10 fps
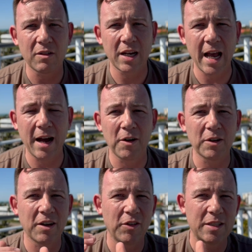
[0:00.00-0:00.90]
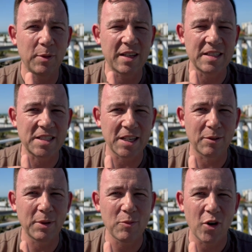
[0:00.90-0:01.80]
now going to be
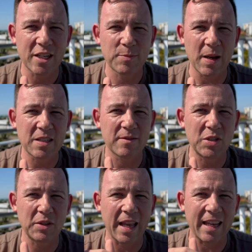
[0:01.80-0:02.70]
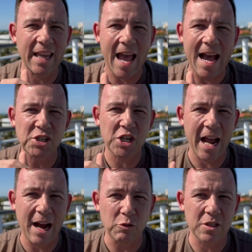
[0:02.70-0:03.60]
considerably more expensive to get cash
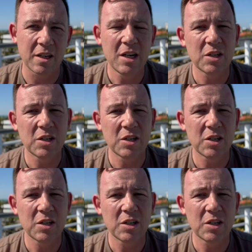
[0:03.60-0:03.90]
out.